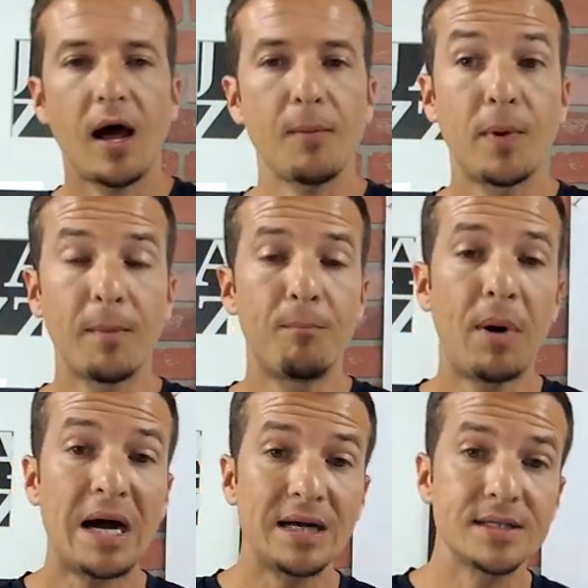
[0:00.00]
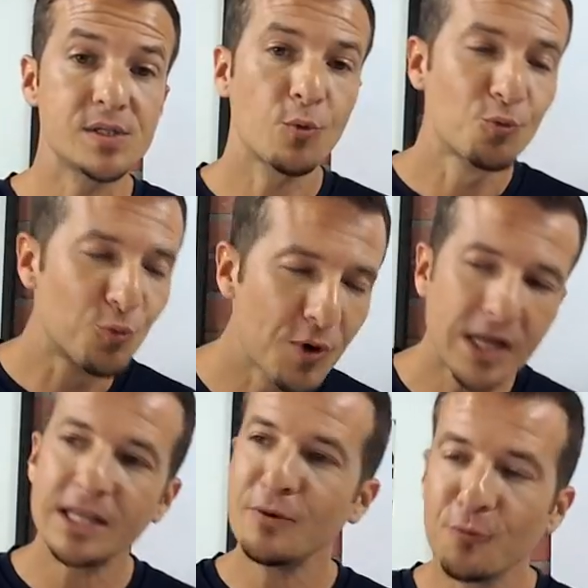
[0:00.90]
but bonds,
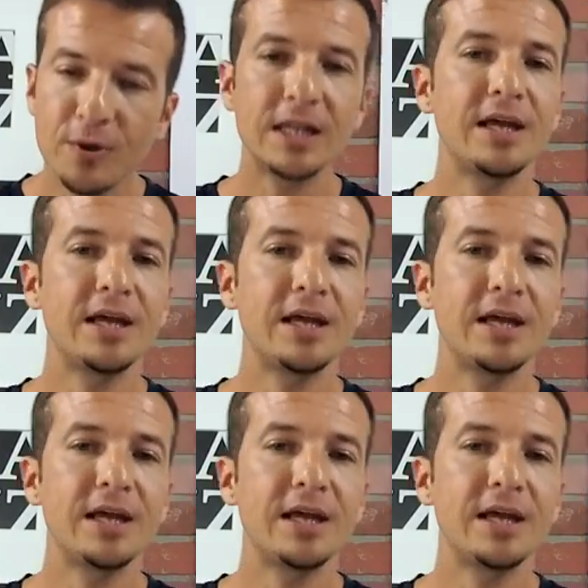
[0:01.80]
really